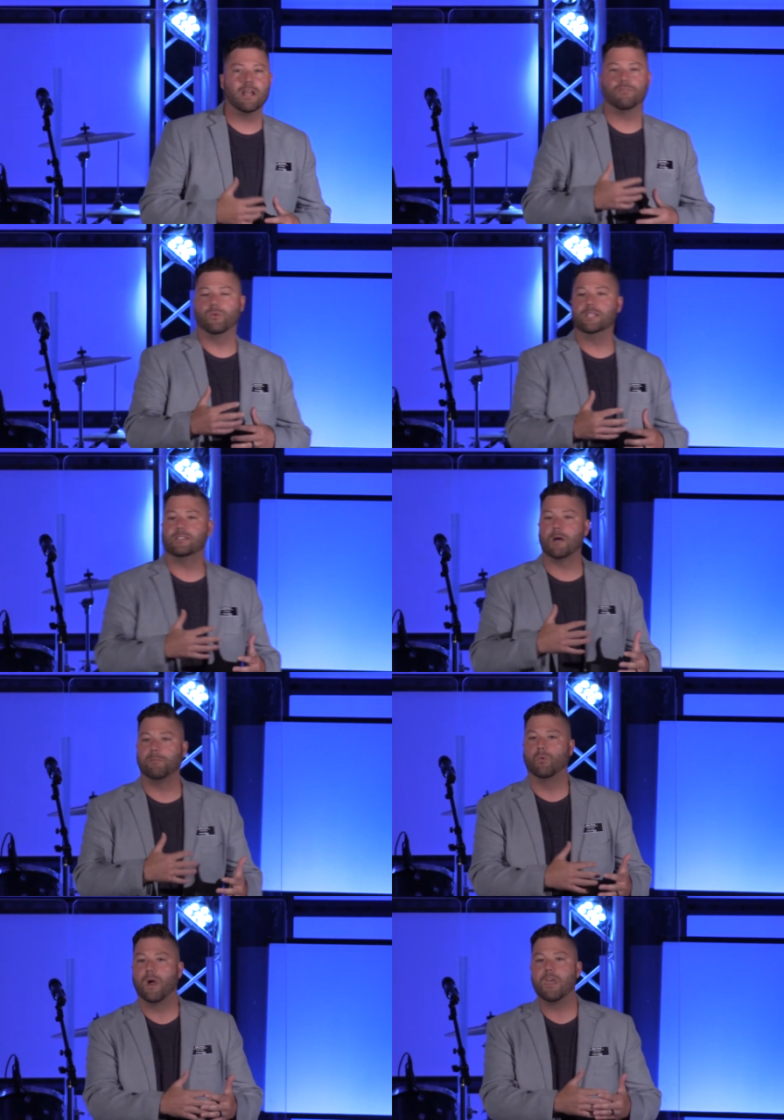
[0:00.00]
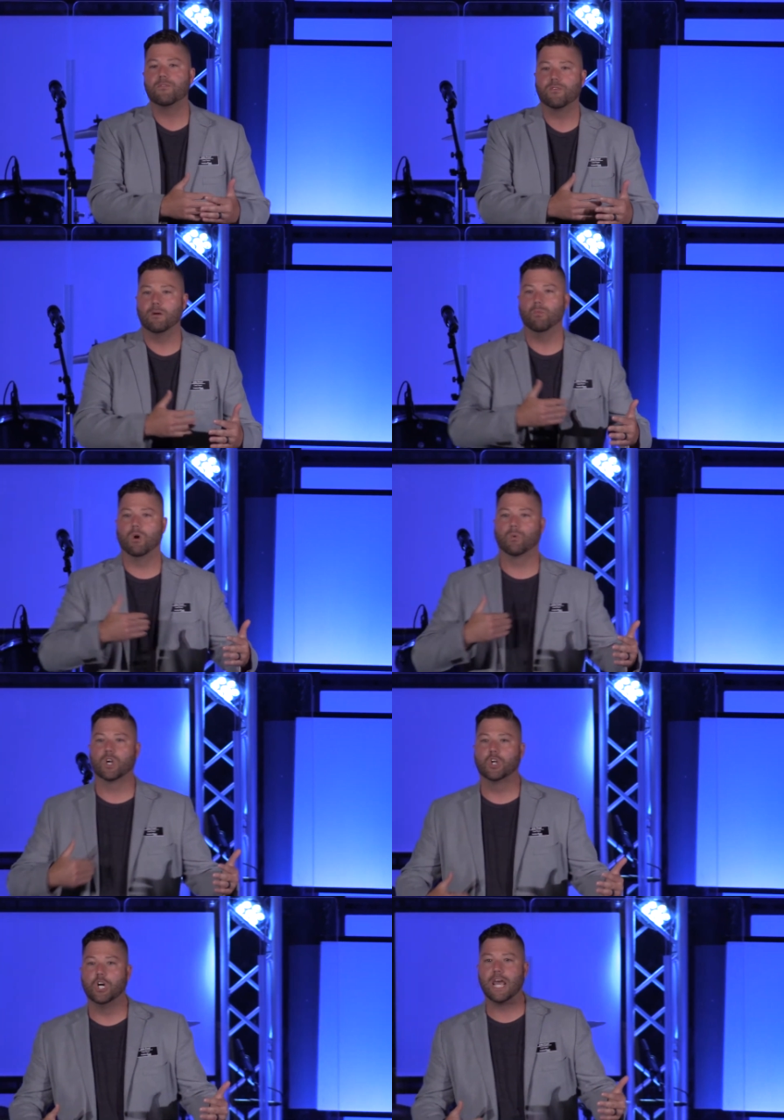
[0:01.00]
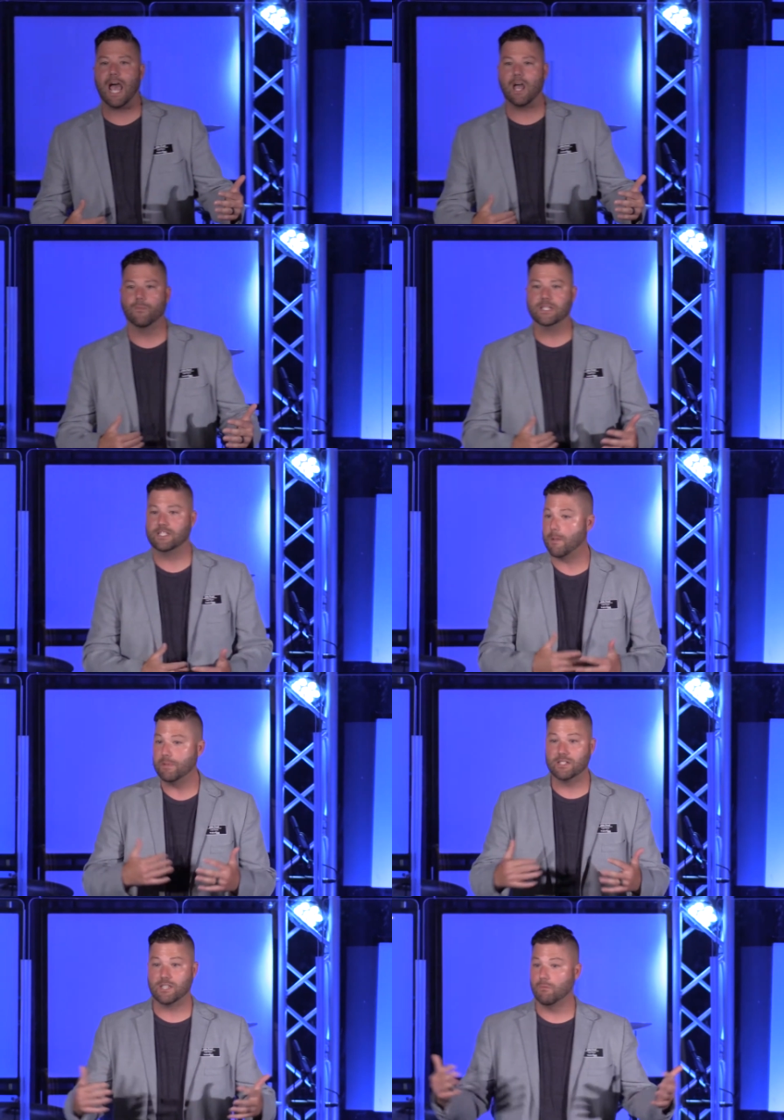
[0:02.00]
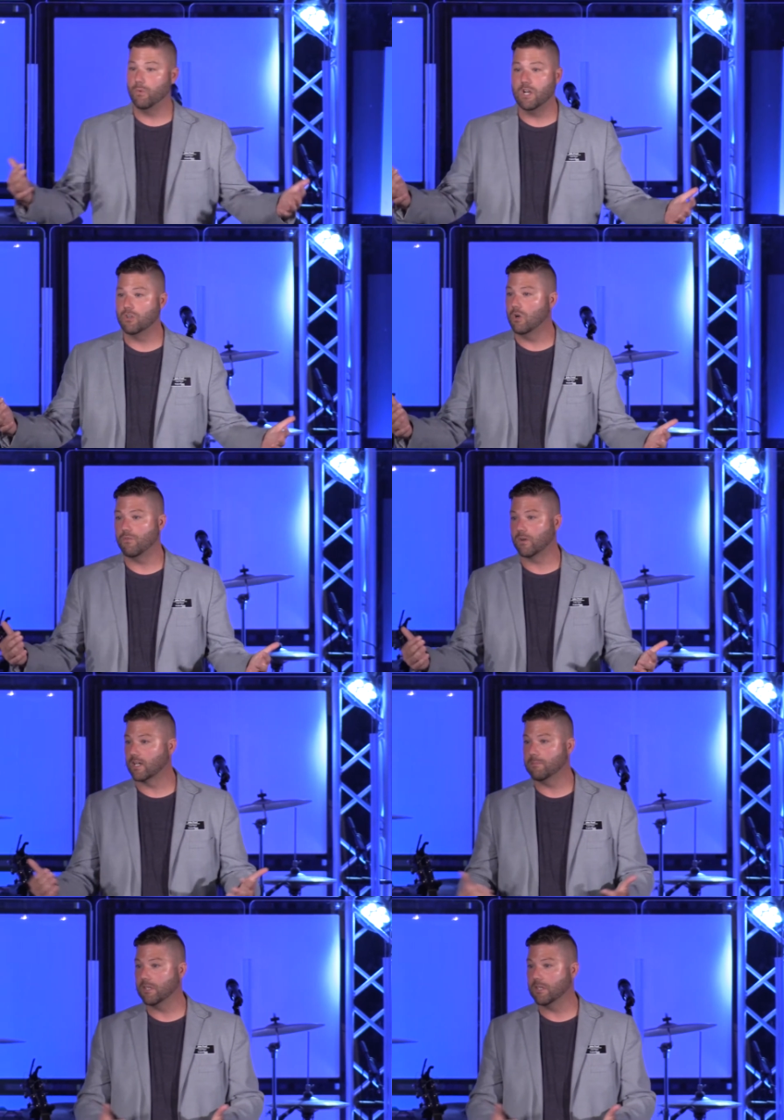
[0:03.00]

if we step away from where we're good at and we step into something, we don't know if we're going to